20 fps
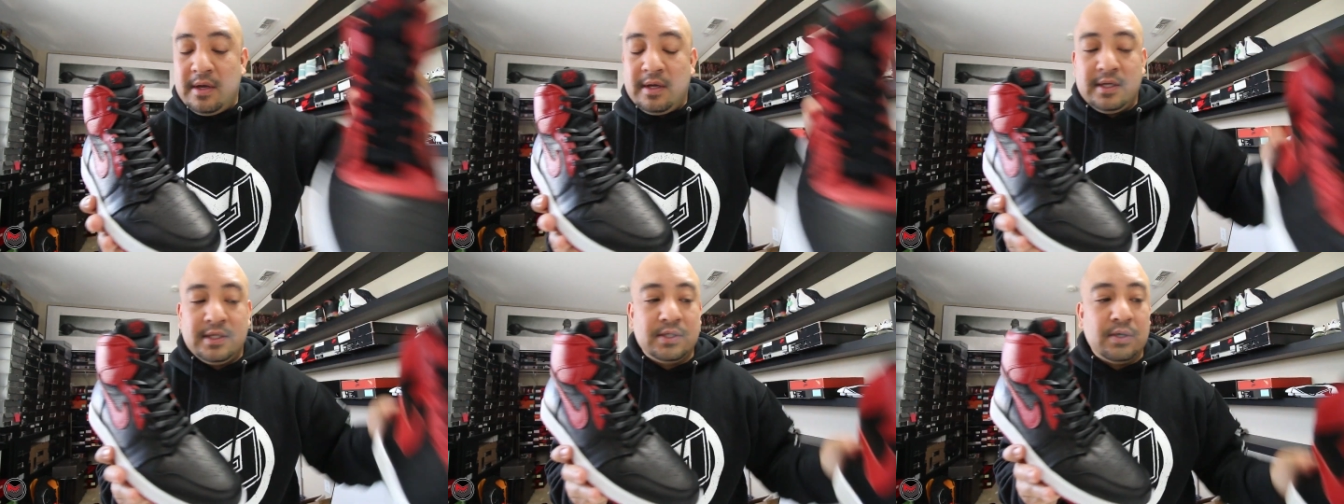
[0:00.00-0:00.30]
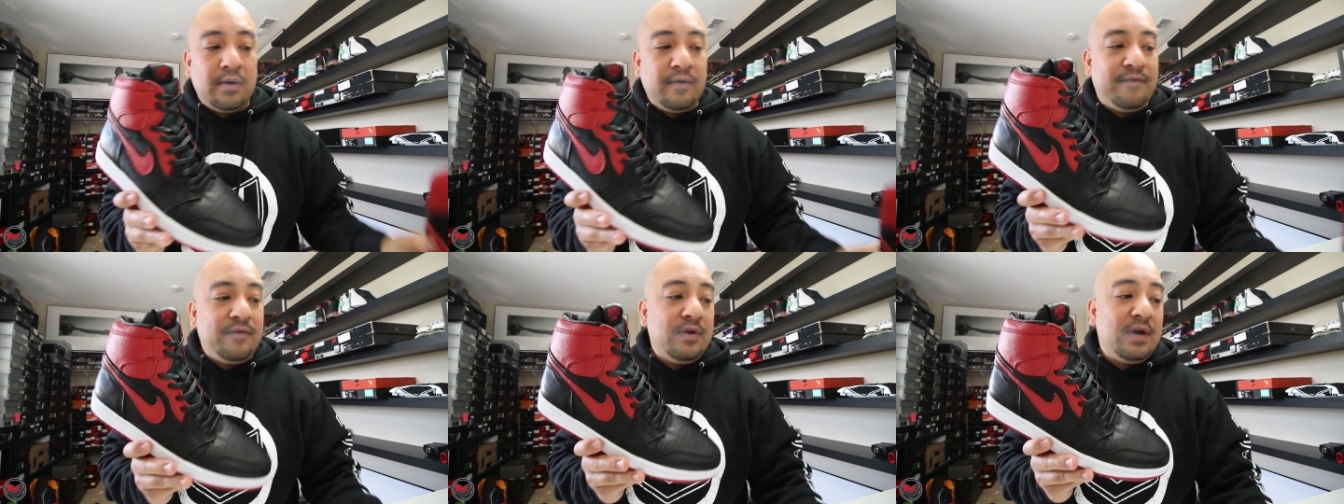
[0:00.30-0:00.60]

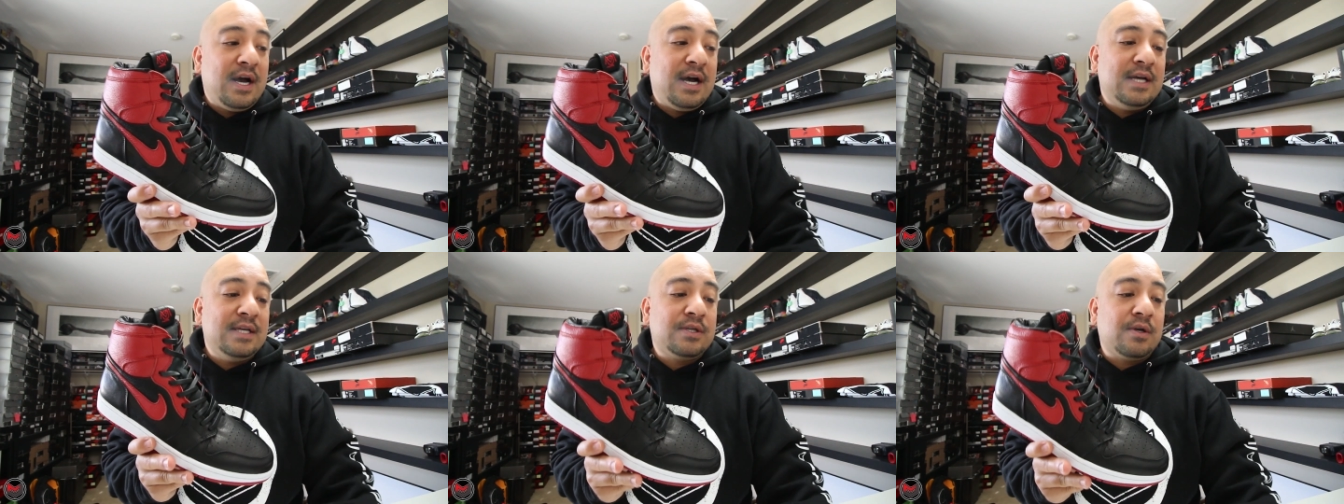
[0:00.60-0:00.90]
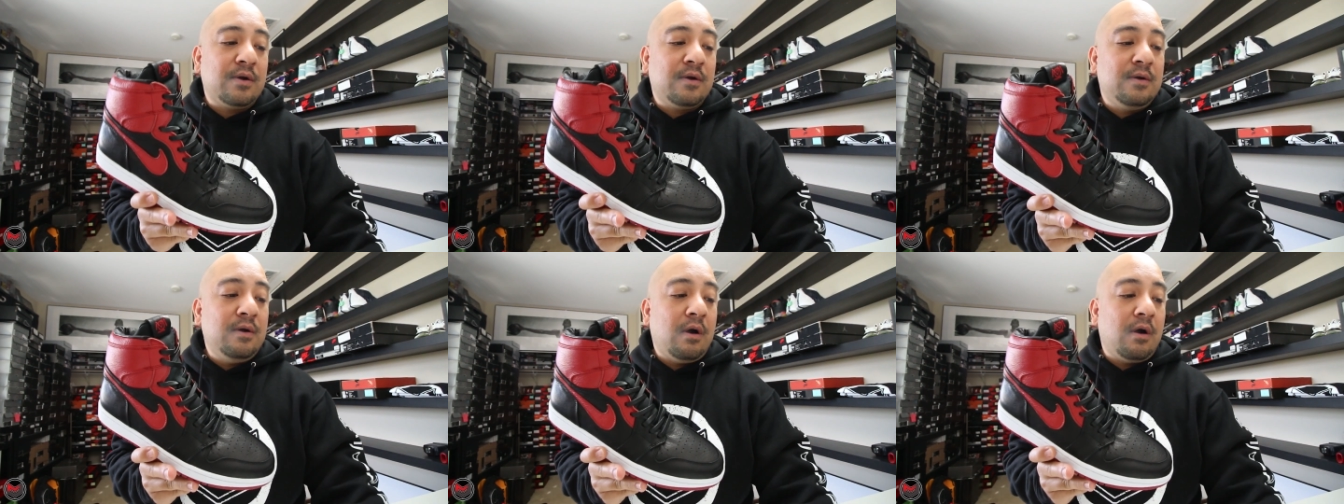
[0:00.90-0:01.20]
So if you guys
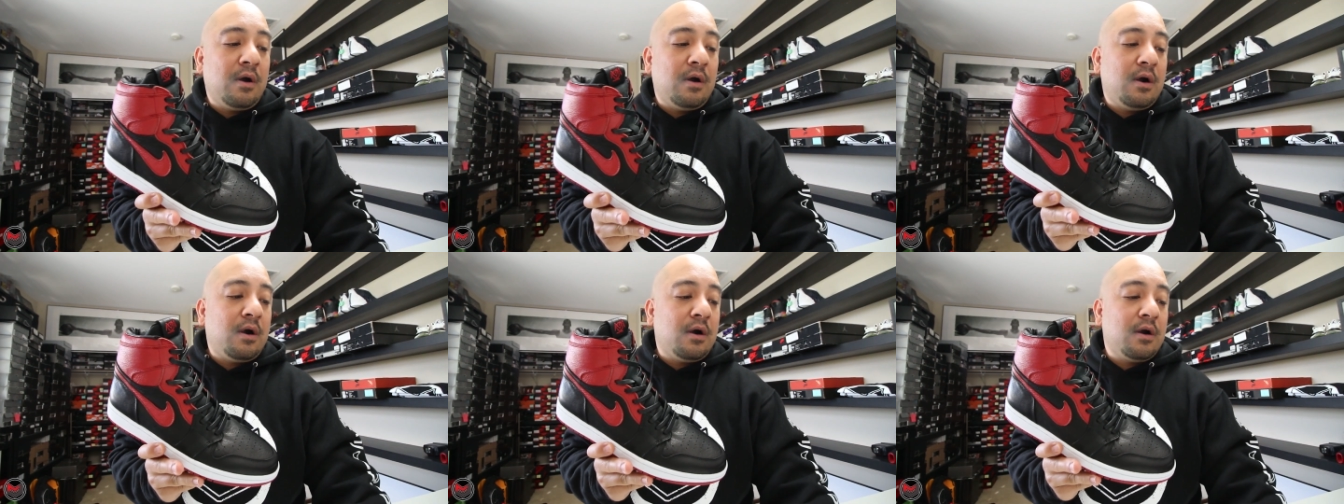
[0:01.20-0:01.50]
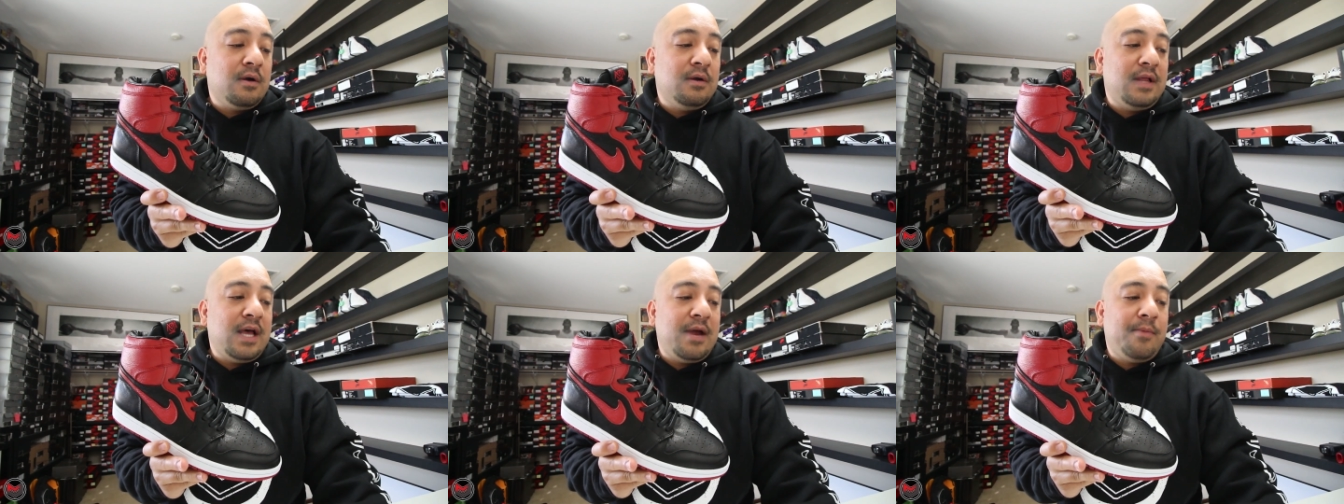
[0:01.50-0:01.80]
are are, are
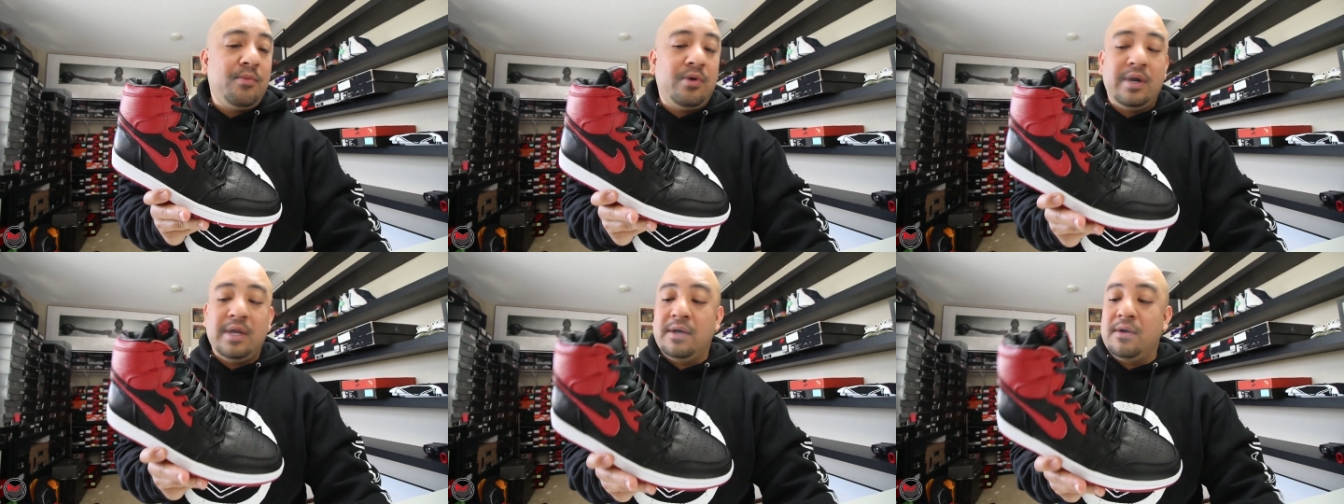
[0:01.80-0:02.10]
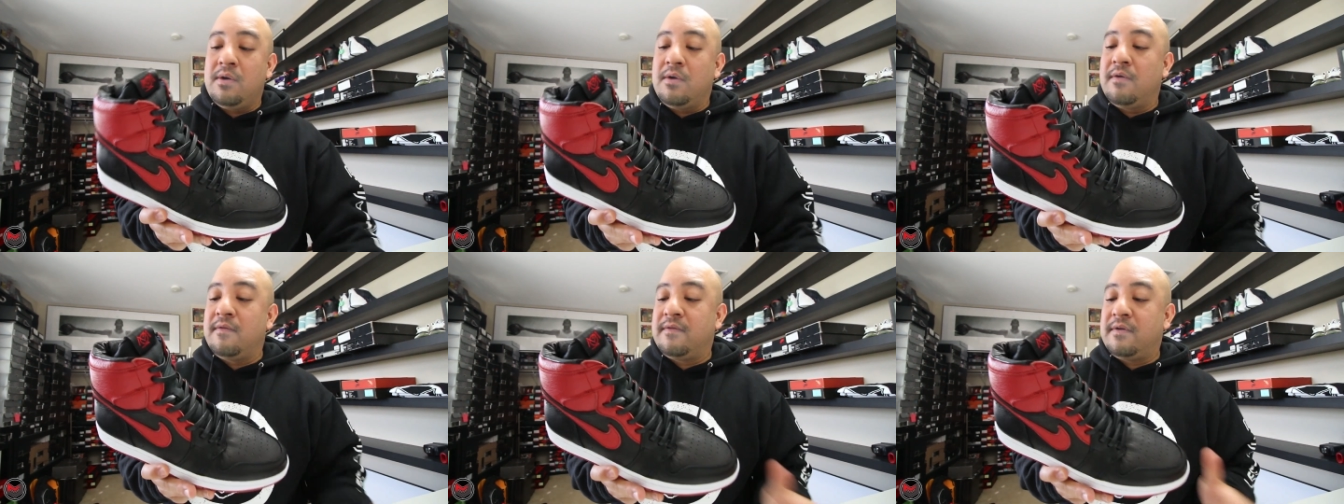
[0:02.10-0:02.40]

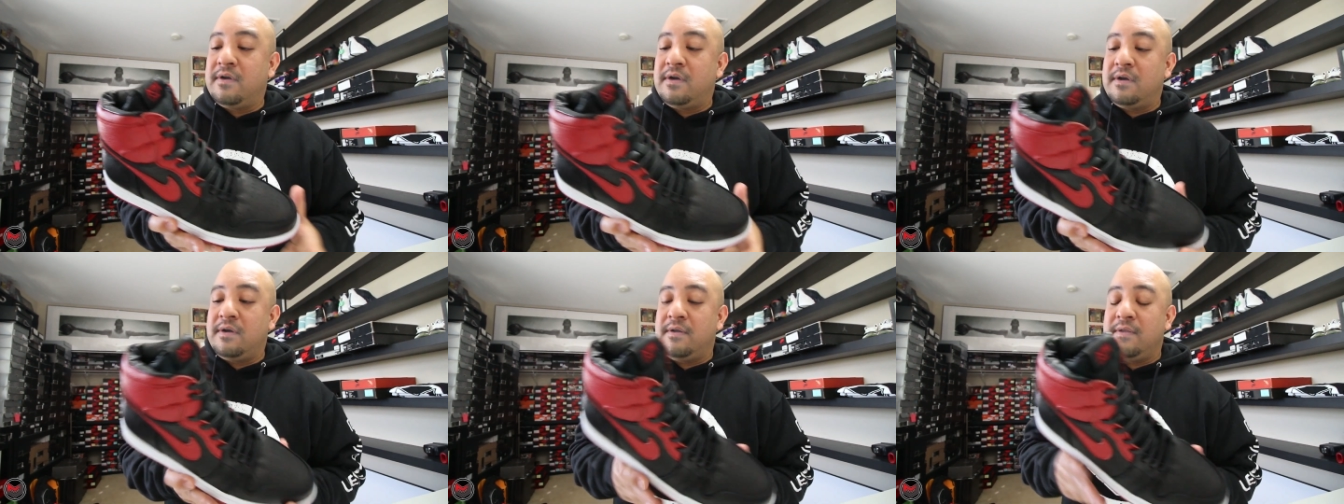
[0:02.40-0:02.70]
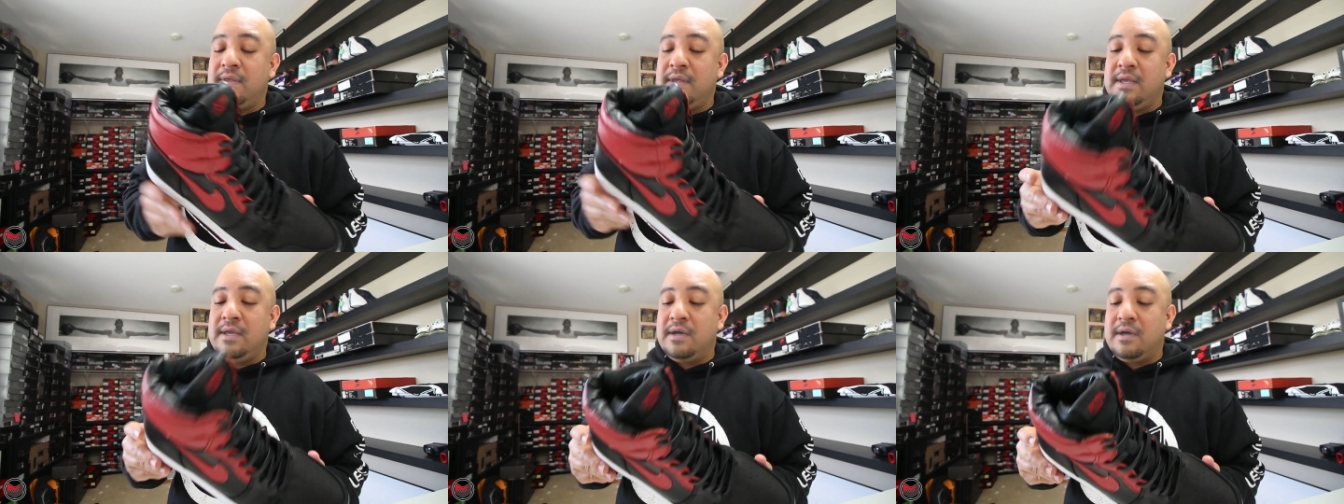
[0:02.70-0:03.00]
clamoring over
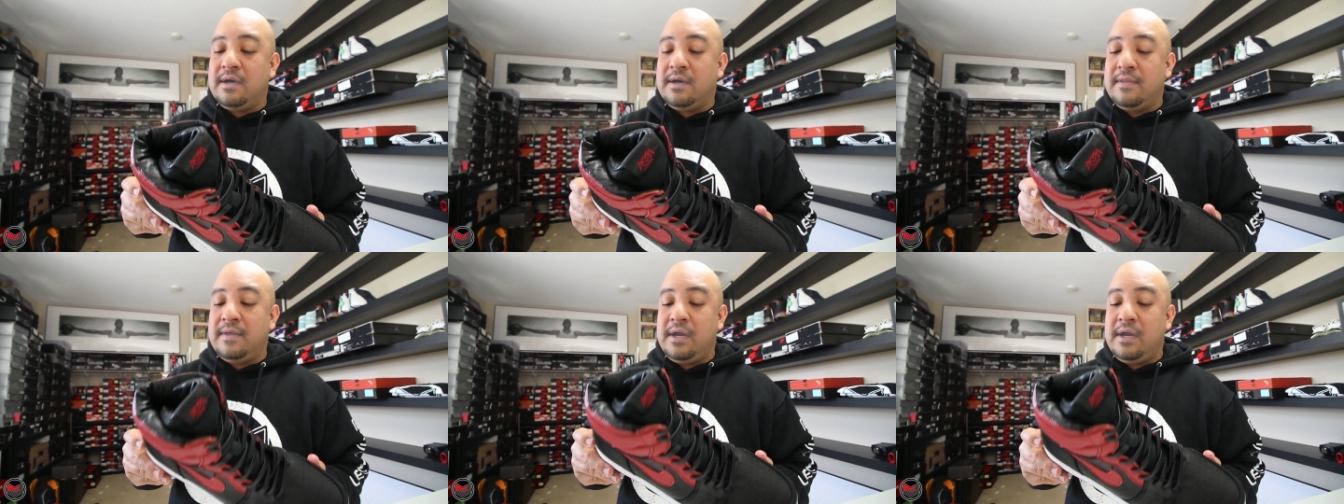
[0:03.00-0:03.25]
the uh,